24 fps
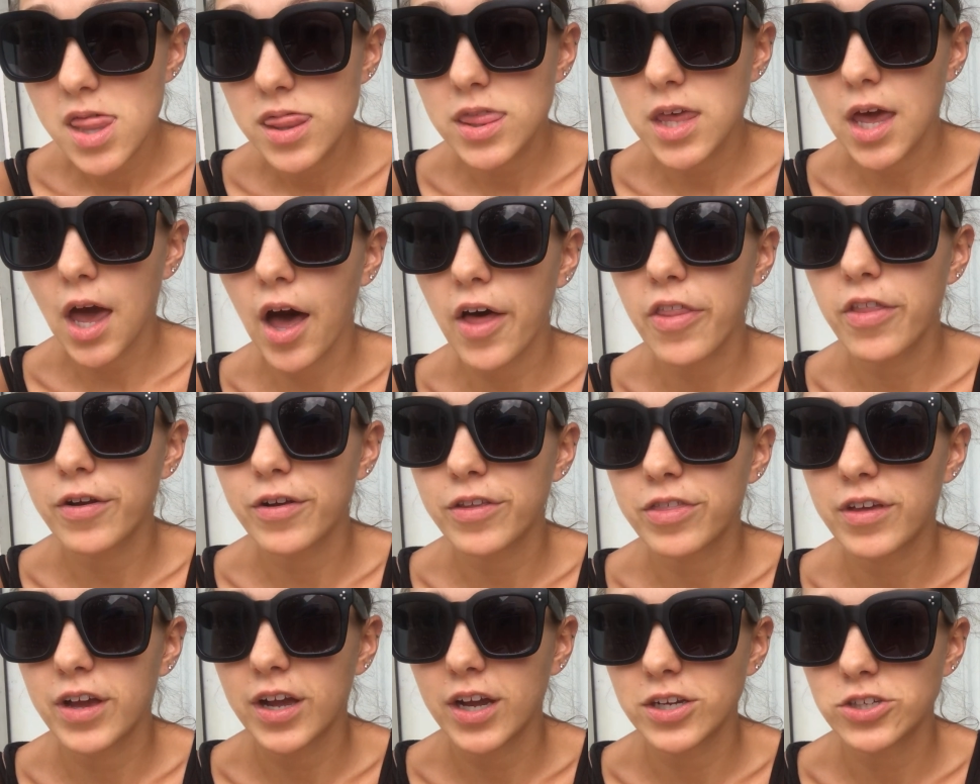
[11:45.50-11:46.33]
the other
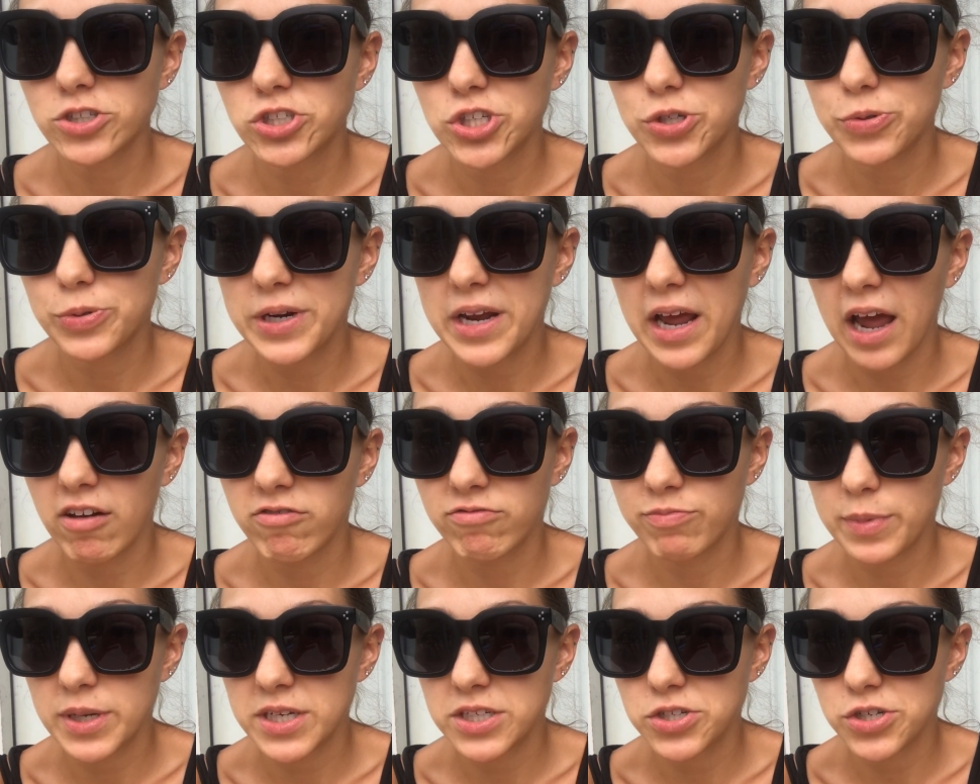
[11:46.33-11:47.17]
thing she would
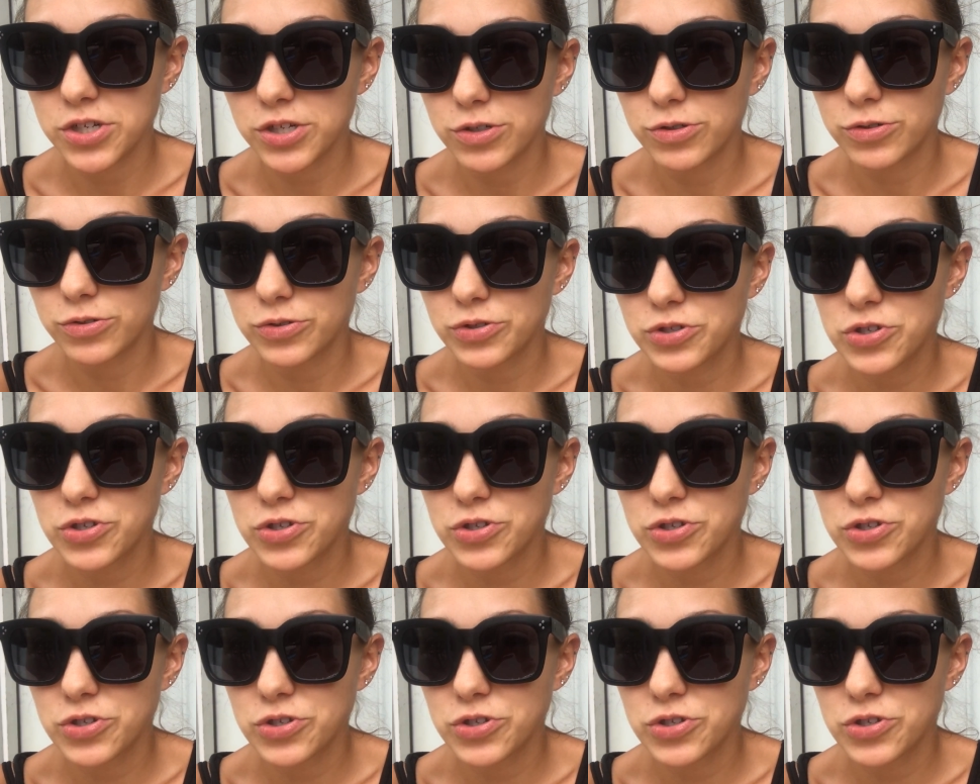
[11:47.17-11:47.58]
have me do,